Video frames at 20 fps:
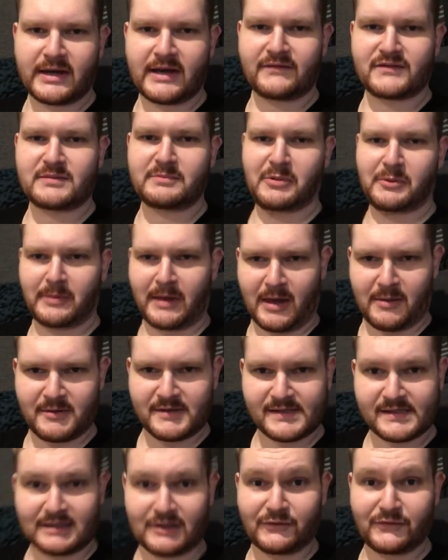I have to prepare
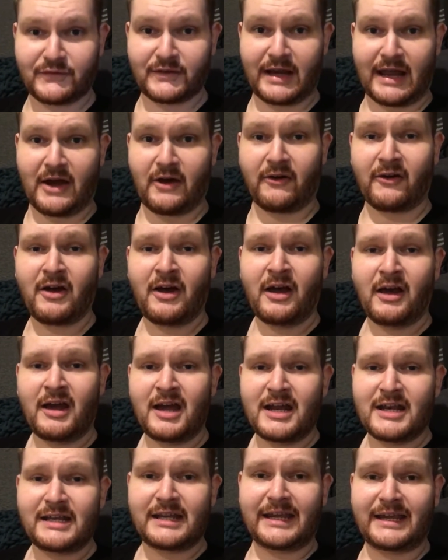myself for now
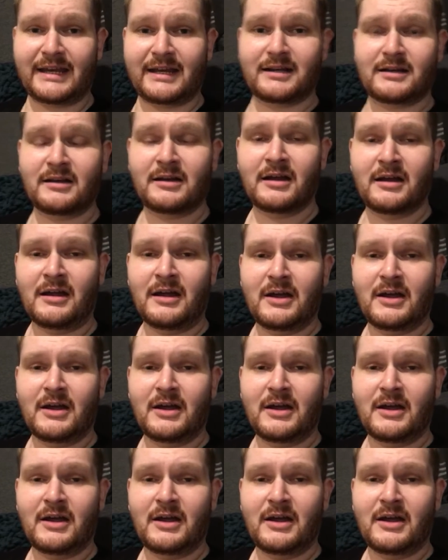needing